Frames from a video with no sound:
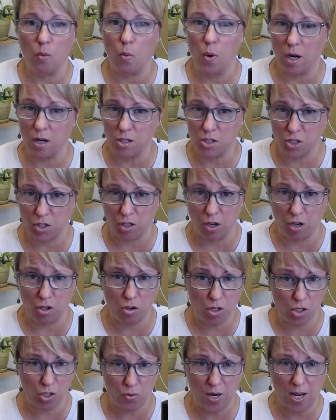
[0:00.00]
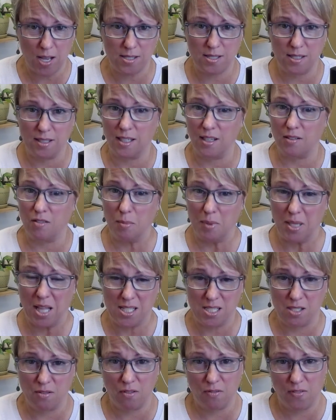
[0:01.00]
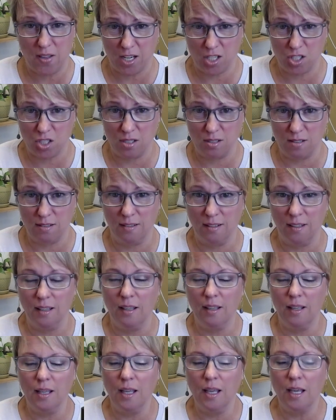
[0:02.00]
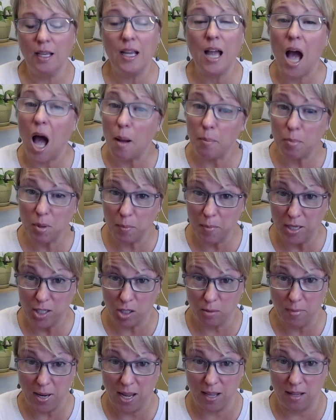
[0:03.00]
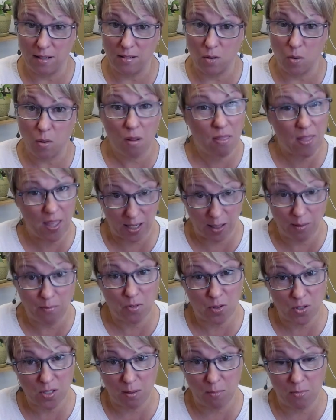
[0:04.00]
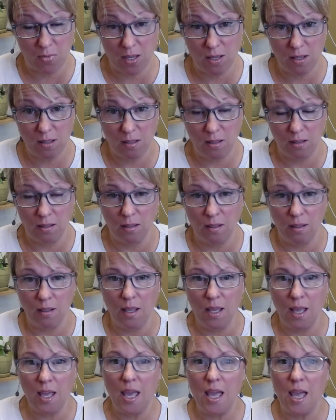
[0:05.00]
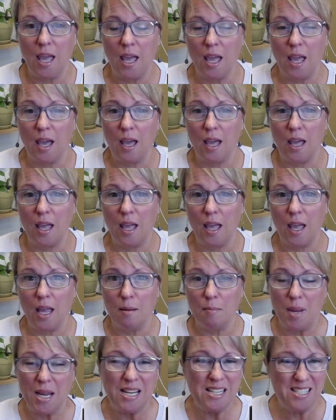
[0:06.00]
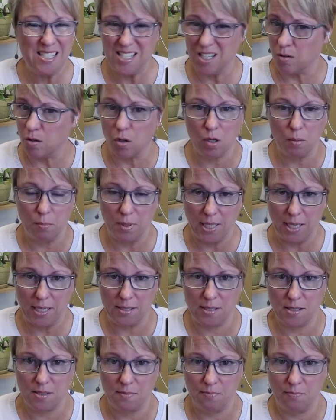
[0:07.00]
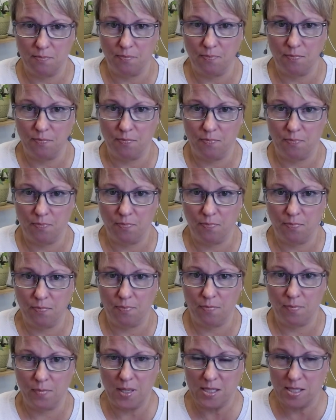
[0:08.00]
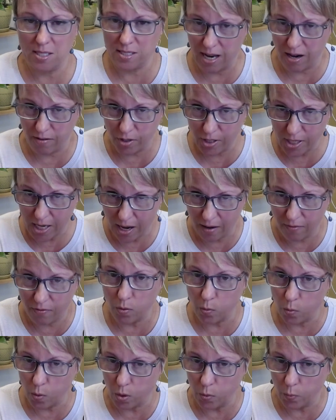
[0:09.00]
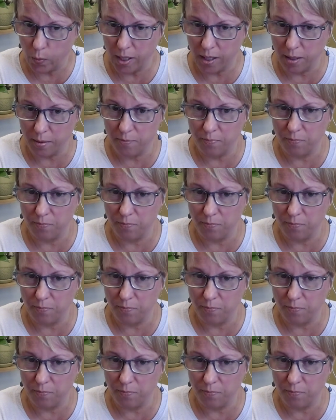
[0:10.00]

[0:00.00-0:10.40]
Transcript: Wear a skirt or a dress and give him lots of affection. Compliment your man or thank him for something. And make zero complaints. This is every day for one week.